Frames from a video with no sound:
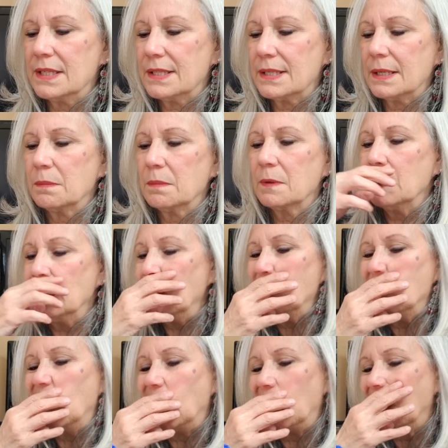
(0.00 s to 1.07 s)
I really
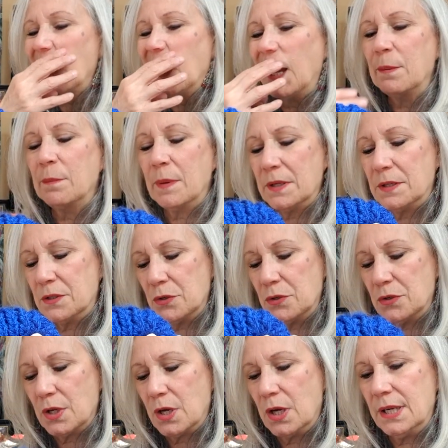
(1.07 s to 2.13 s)
went gangbusters
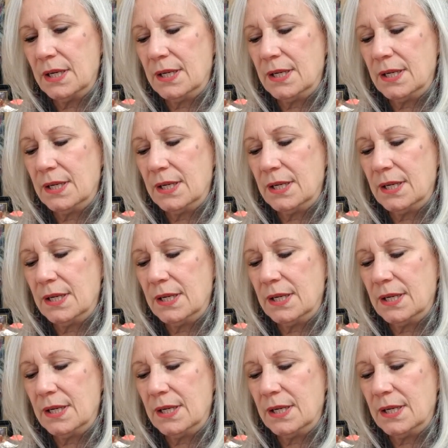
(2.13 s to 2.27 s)
on it,